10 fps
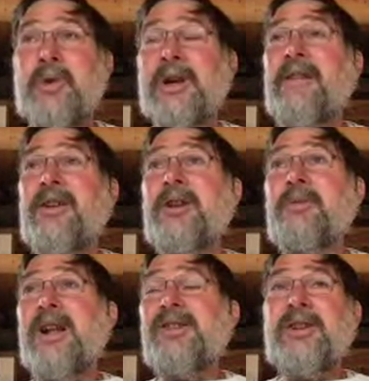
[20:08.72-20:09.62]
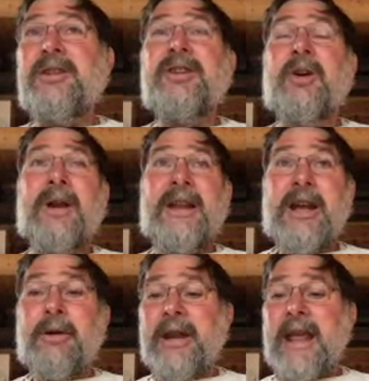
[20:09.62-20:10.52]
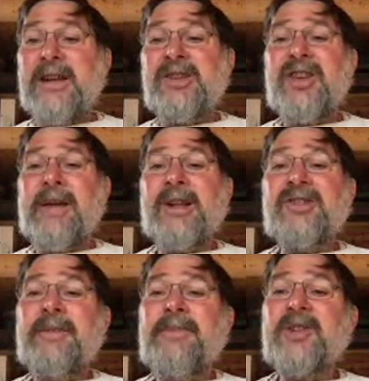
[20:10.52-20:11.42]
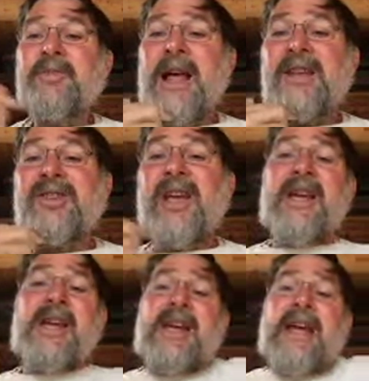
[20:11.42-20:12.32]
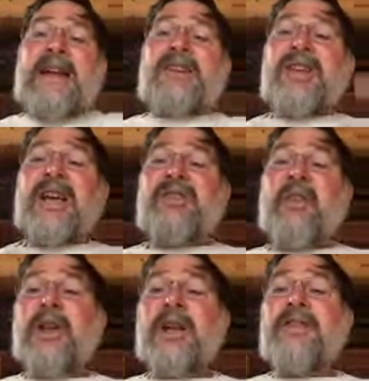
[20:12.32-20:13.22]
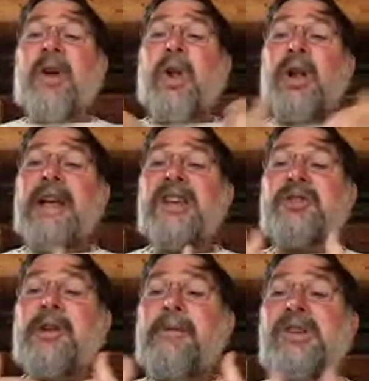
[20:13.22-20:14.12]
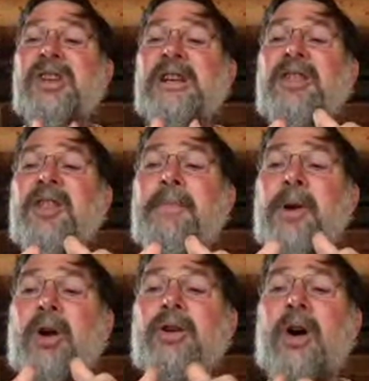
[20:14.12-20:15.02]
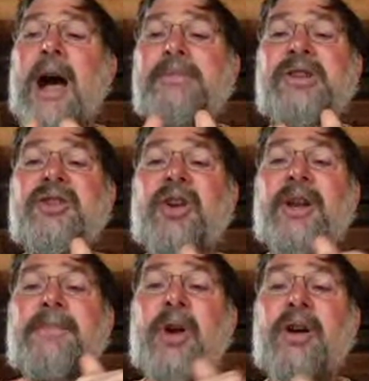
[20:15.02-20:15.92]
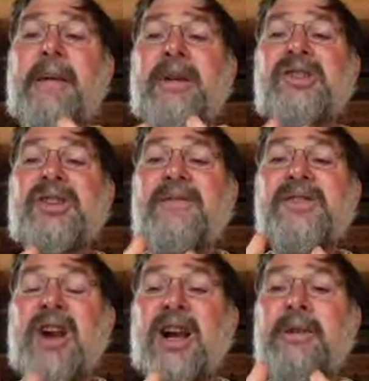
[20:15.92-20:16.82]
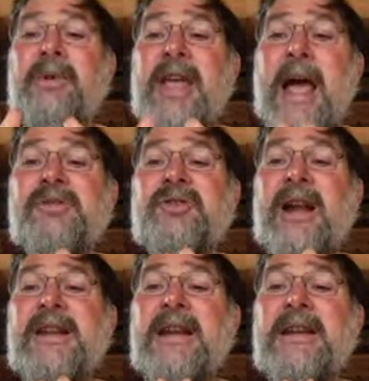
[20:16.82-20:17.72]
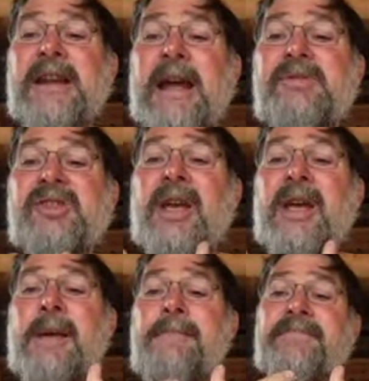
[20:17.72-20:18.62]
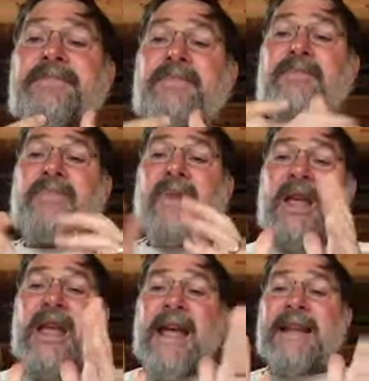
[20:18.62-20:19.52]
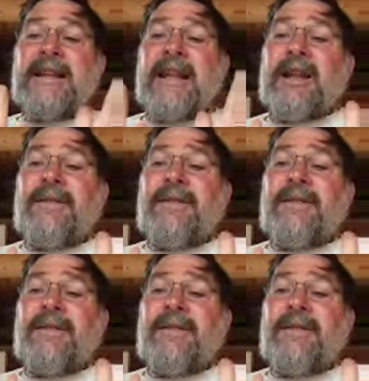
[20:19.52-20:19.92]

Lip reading: one of the good ones. You don't want to hear what he had to say about C++. And he says, if we look at the whole history, we see that the proto-object-oriented programming stuff started with abstract data types, had a little